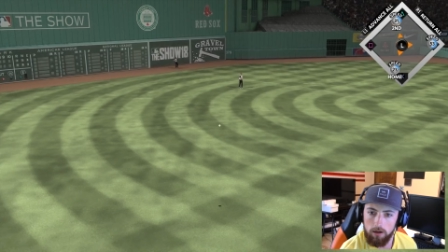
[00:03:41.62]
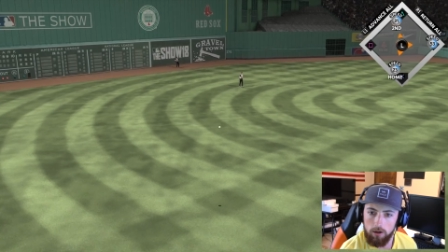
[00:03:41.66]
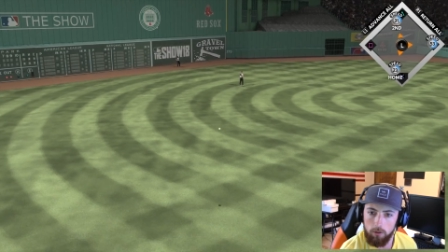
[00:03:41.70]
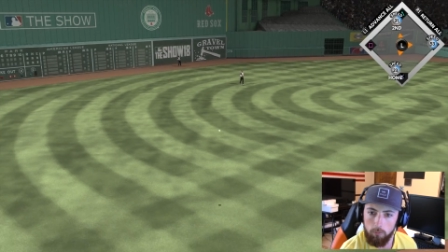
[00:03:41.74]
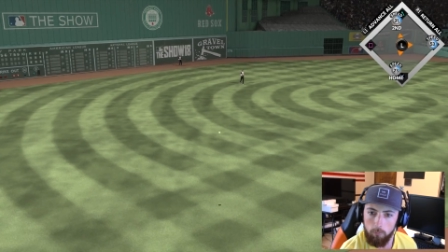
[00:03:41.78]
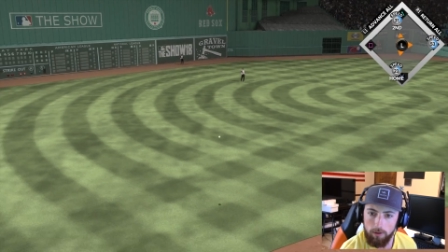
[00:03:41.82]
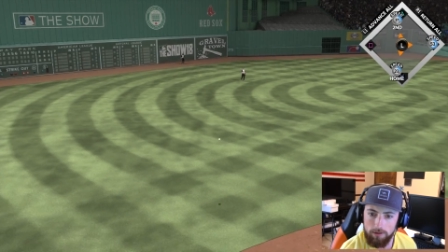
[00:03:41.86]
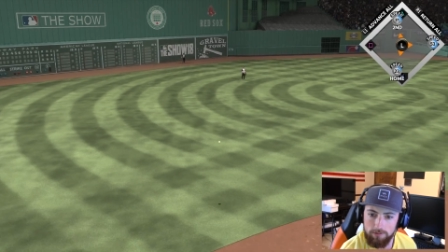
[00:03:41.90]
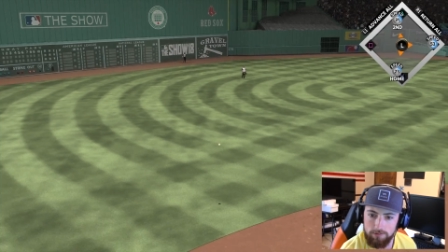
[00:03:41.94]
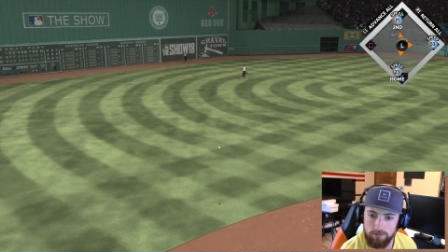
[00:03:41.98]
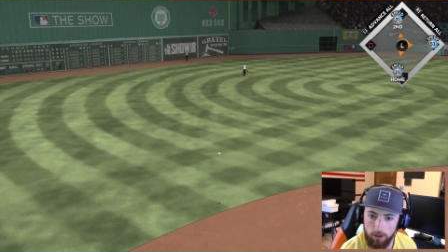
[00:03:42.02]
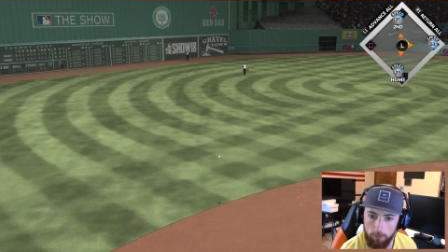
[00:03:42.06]

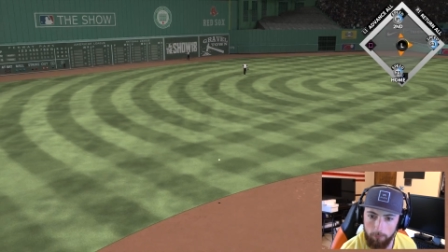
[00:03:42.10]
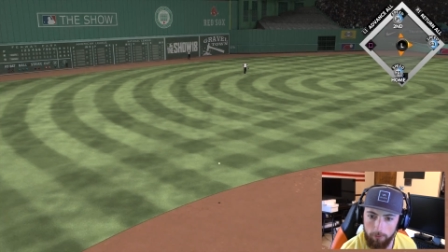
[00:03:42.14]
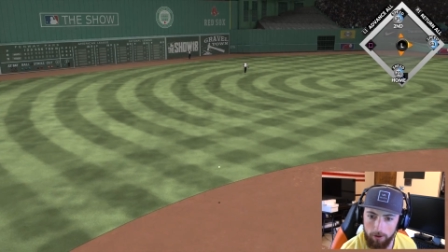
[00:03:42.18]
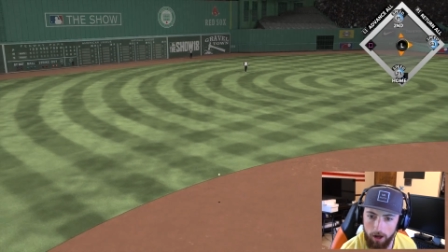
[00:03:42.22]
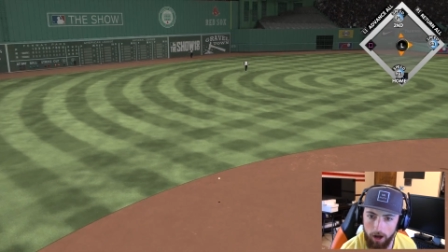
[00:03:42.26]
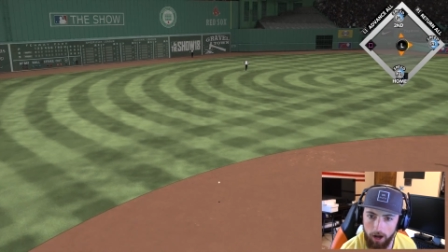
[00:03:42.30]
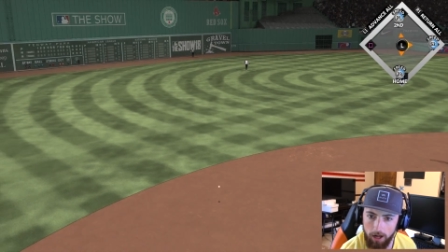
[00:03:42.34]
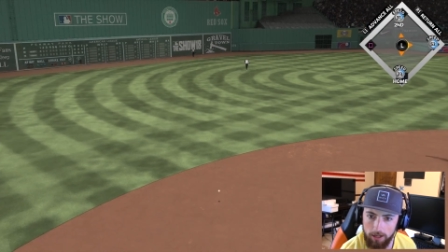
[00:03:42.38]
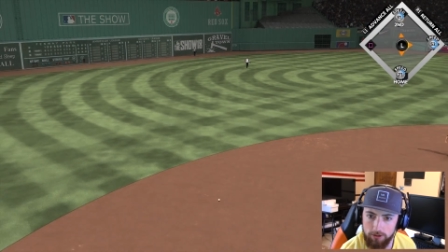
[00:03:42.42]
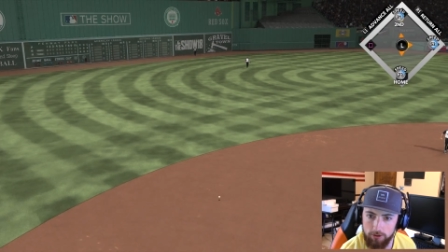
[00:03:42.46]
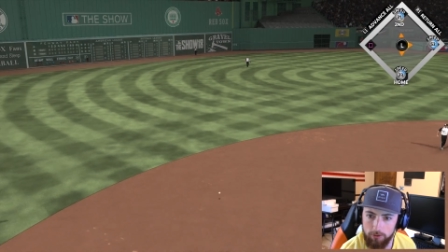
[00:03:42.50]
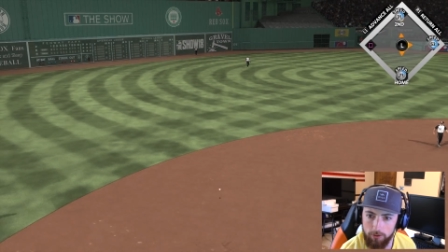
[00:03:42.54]
What is going
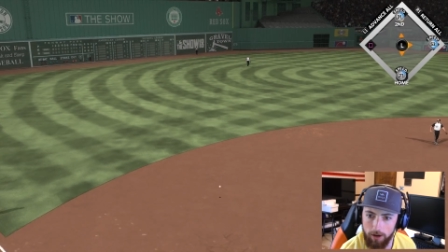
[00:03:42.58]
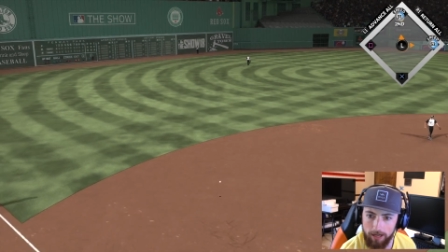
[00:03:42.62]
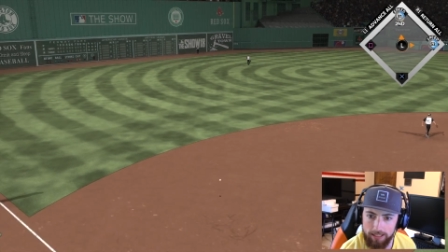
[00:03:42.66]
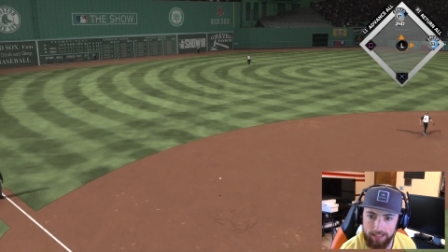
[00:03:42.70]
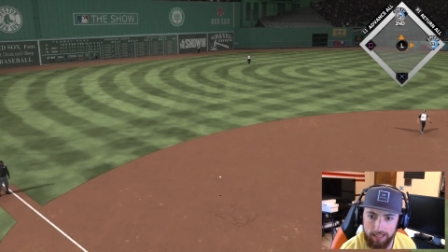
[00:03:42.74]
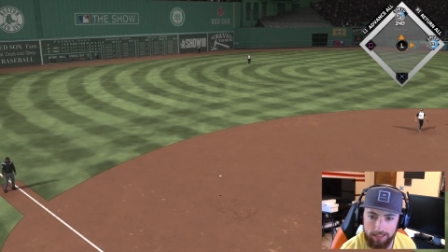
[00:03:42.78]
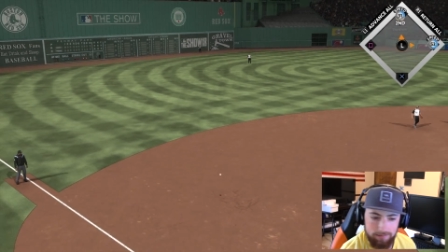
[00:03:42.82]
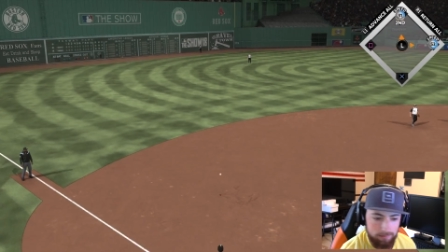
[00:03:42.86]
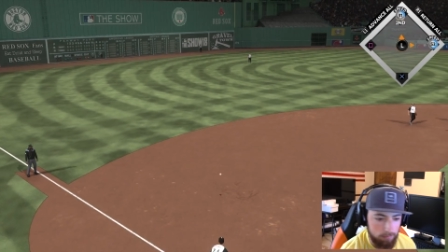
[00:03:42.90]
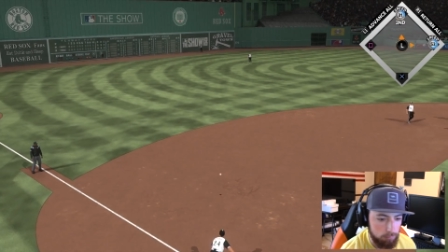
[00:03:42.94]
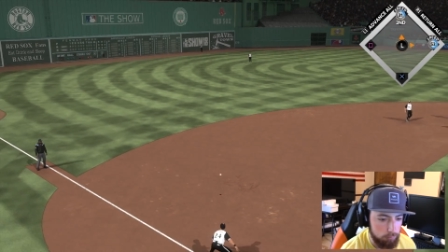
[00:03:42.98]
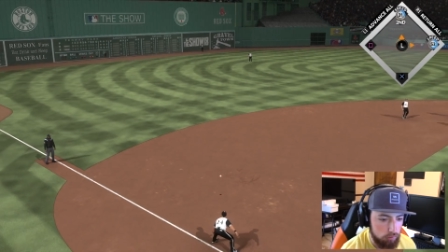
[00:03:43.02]
on, dude? I
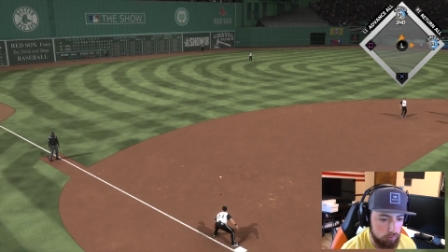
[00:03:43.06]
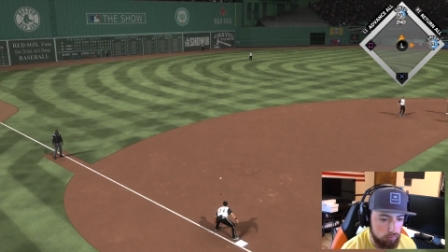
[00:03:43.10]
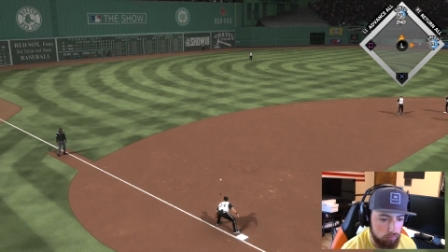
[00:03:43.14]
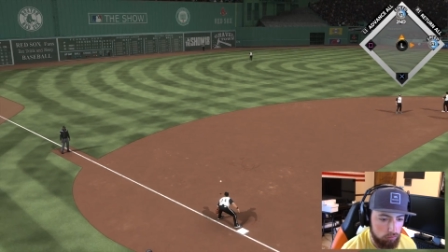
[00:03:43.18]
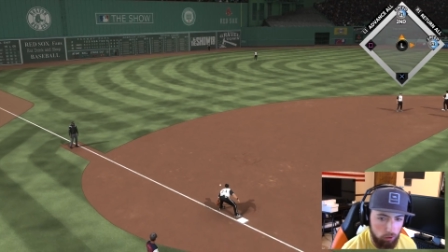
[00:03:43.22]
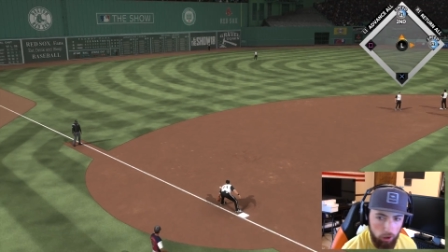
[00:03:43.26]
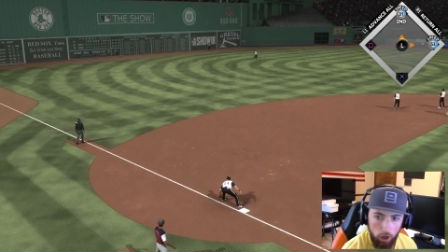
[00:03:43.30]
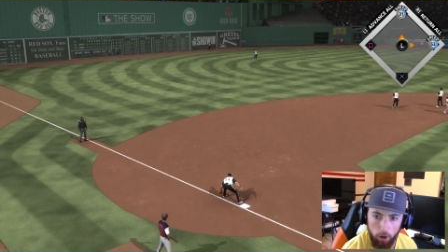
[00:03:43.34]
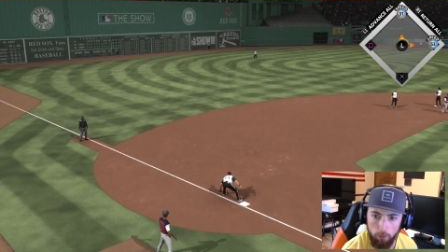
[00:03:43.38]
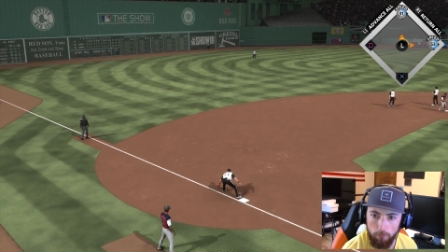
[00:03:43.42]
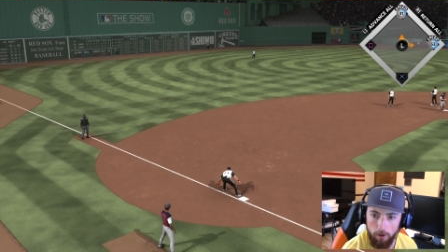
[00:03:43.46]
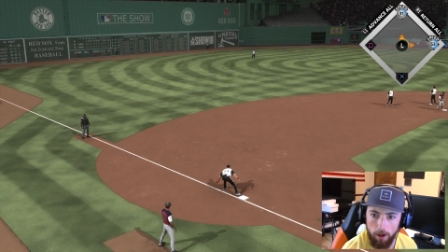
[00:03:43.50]
got some
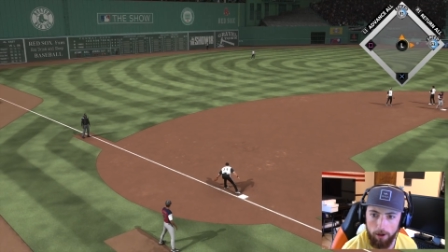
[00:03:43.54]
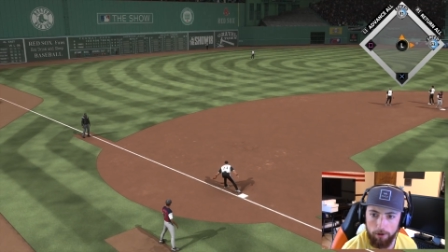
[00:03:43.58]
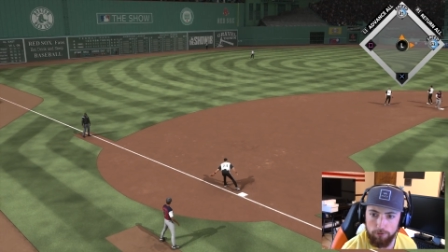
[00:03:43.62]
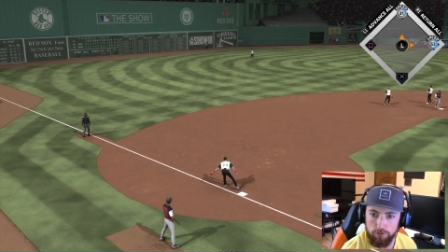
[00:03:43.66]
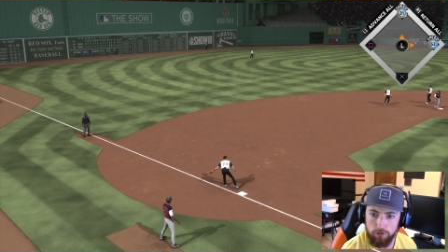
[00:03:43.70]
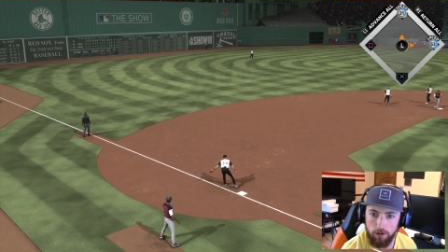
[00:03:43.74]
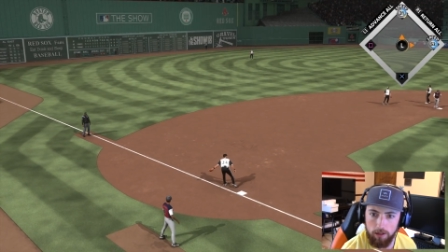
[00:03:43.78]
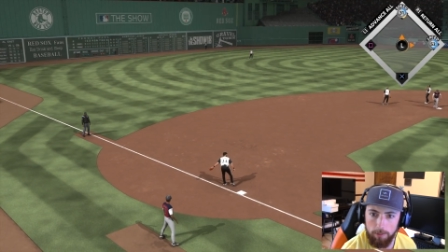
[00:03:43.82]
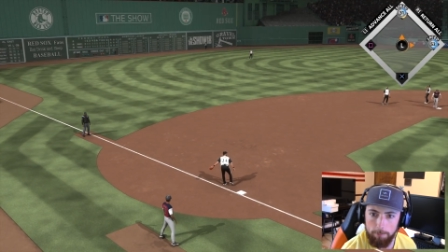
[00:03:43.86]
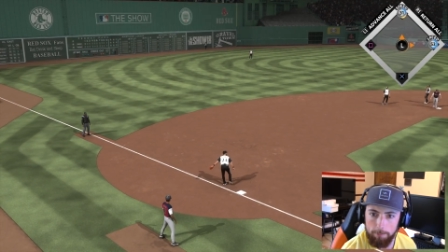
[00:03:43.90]
slow runners on